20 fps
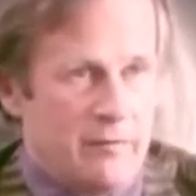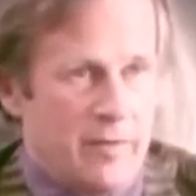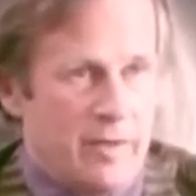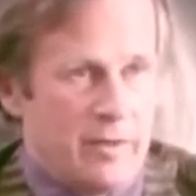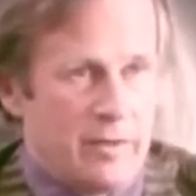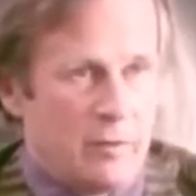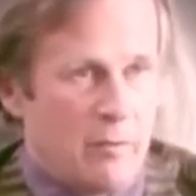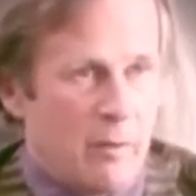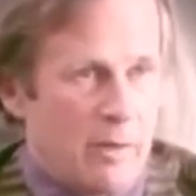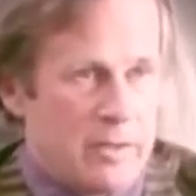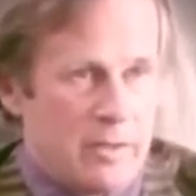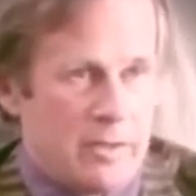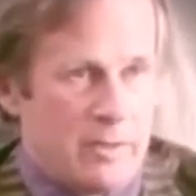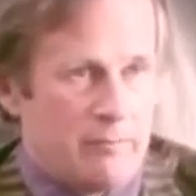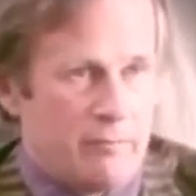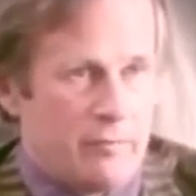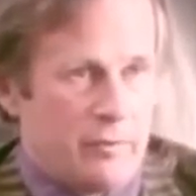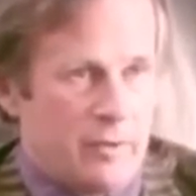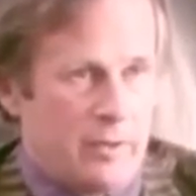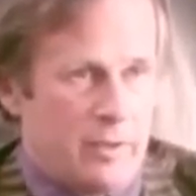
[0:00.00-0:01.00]
and then quite
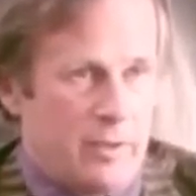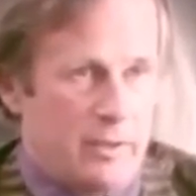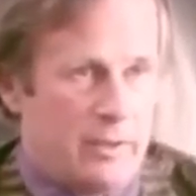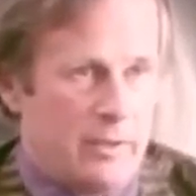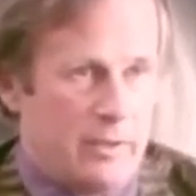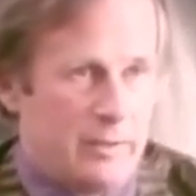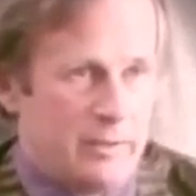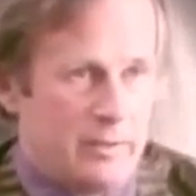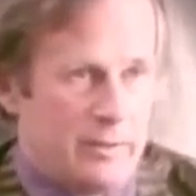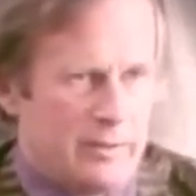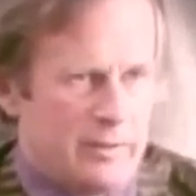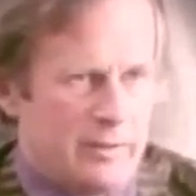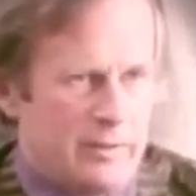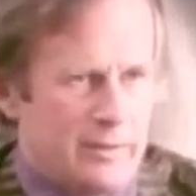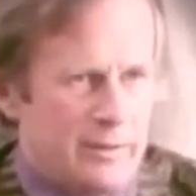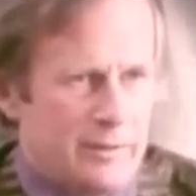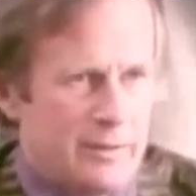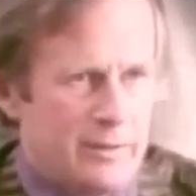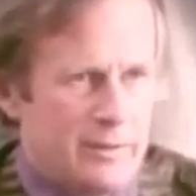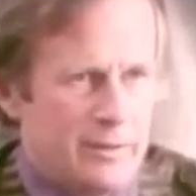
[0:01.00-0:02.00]
separately and